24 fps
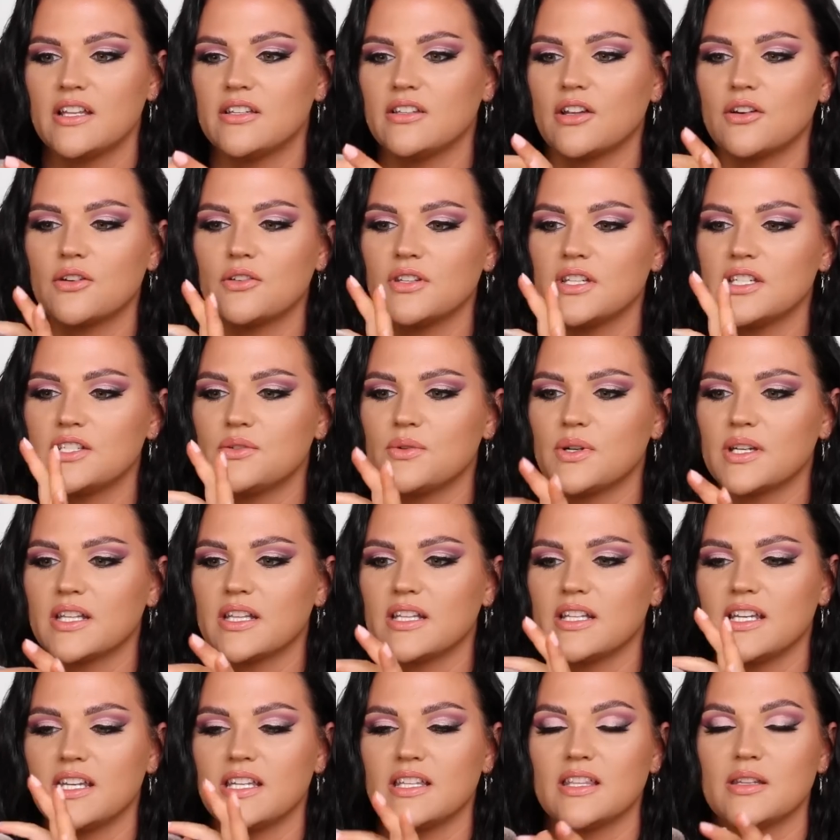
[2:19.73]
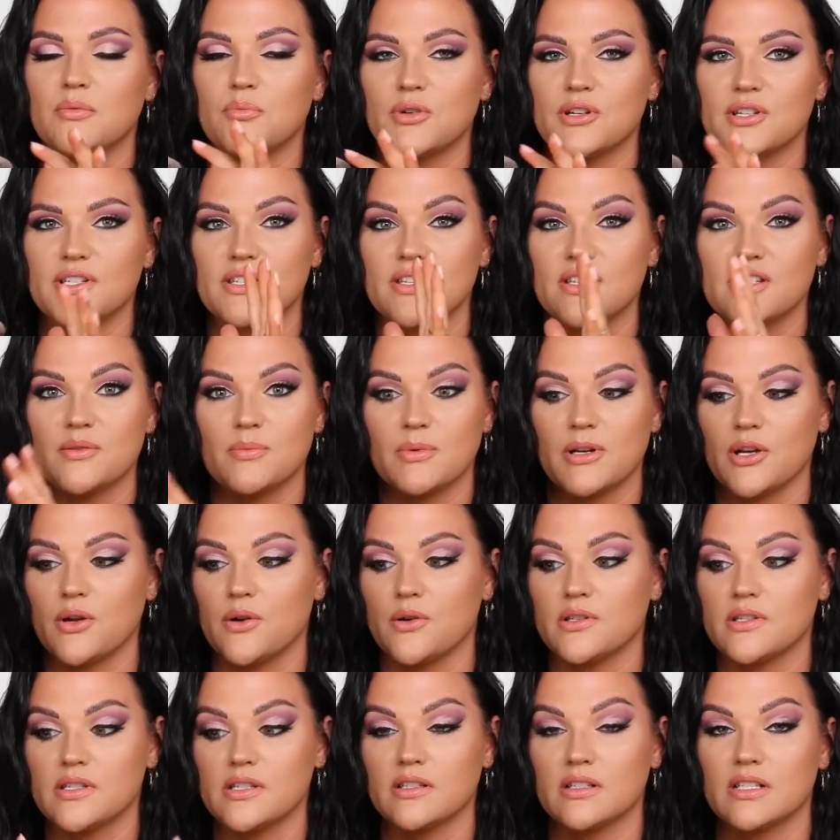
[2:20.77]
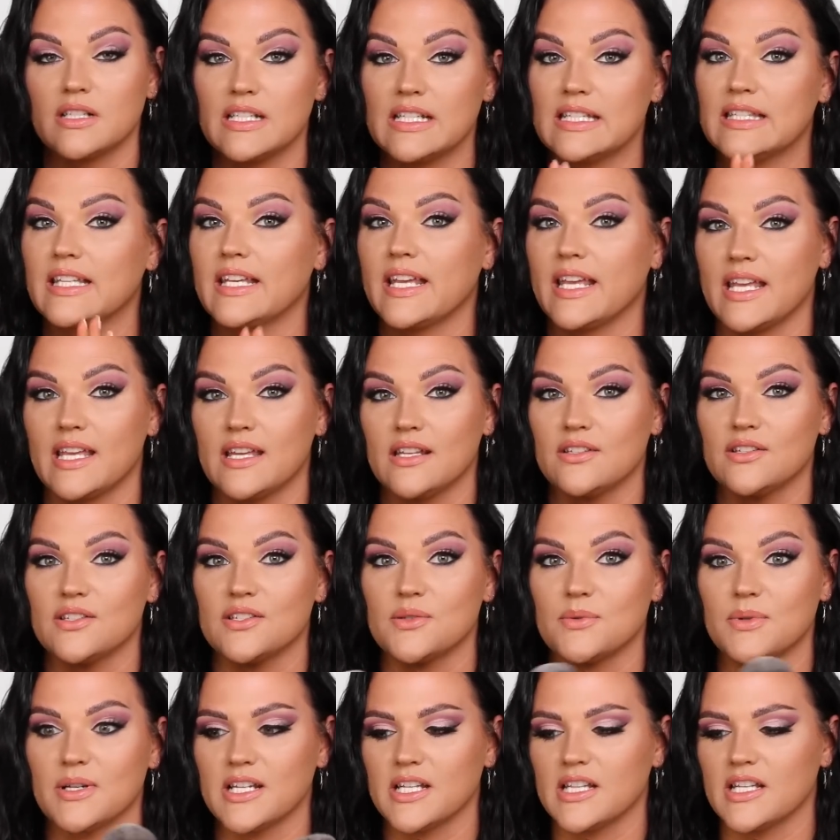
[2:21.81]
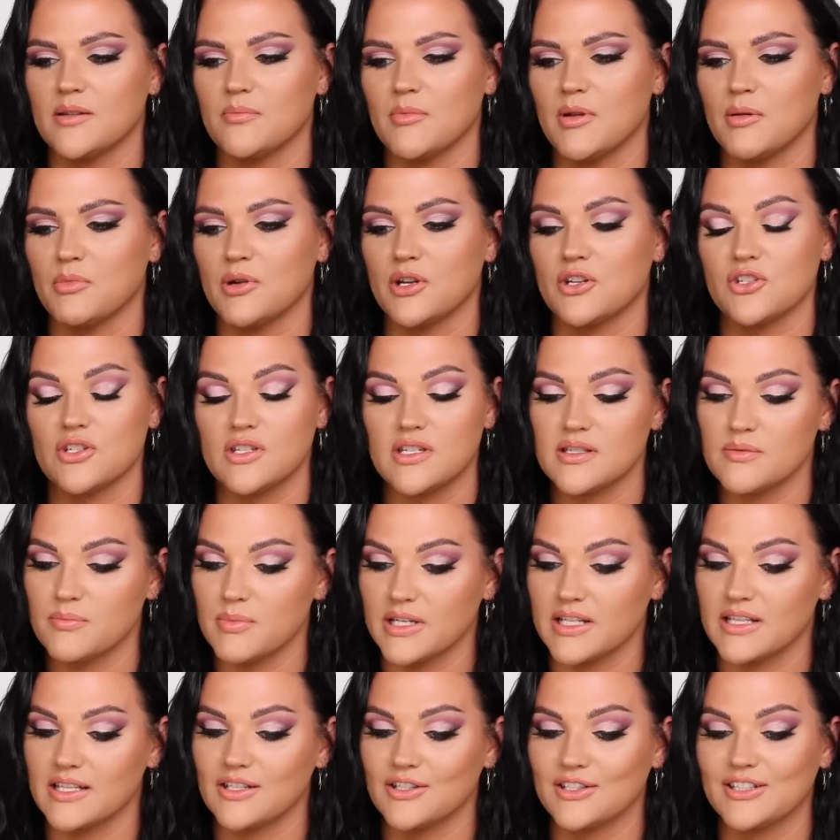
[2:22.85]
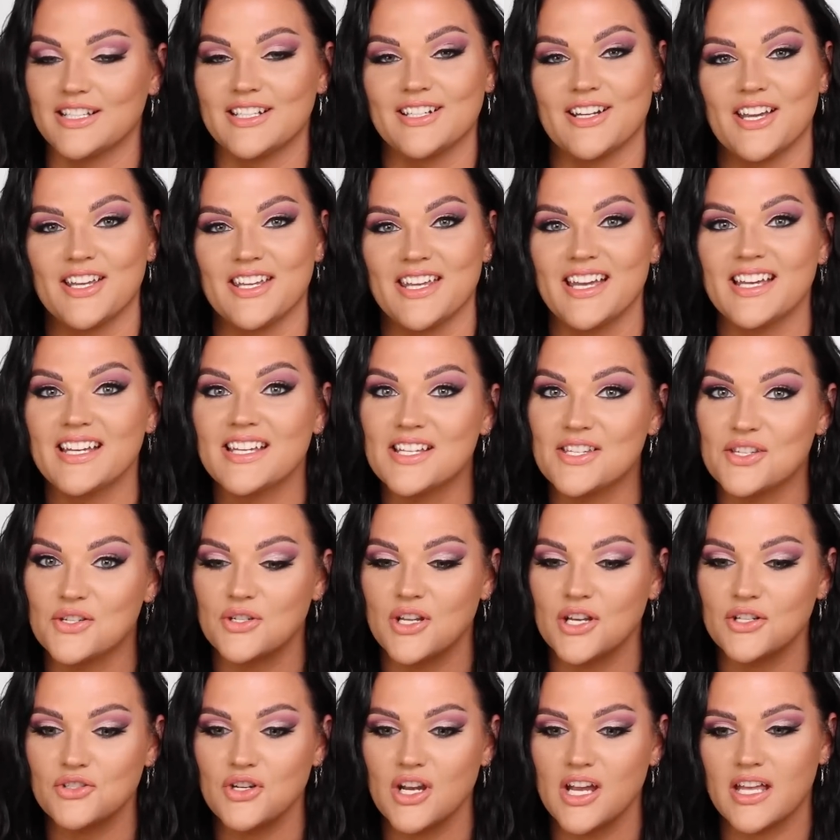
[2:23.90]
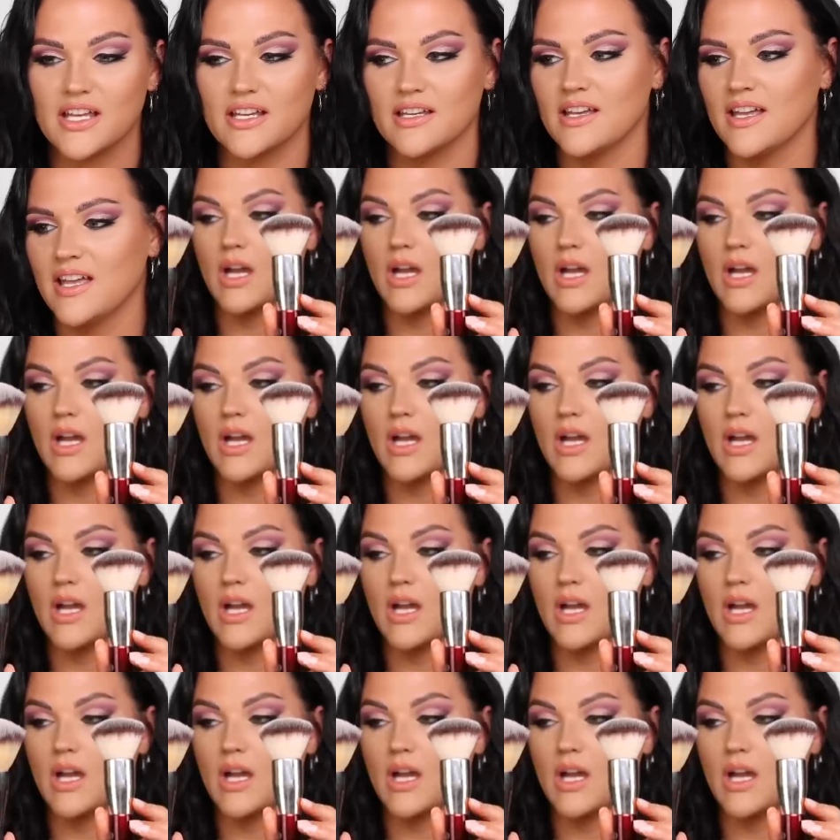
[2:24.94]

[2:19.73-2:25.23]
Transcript: Not only do I clean the bristles, but I also clean the handles when I clean my brushes, but clearly not yet because they're not dry.